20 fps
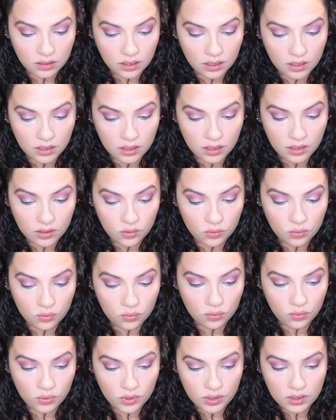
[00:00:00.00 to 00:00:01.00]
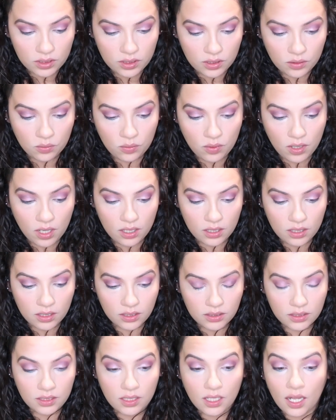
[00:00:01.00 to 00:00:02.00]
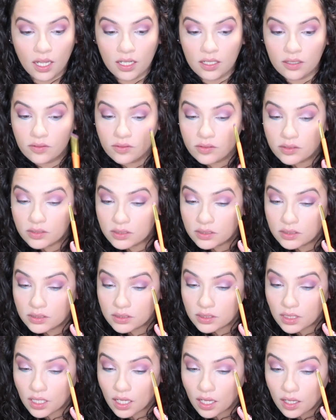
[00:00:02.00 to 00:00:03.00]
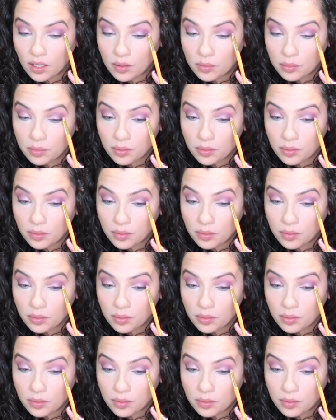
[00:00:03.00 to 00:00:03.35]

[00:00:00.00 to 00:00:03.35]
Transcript: I like really want a lot of that.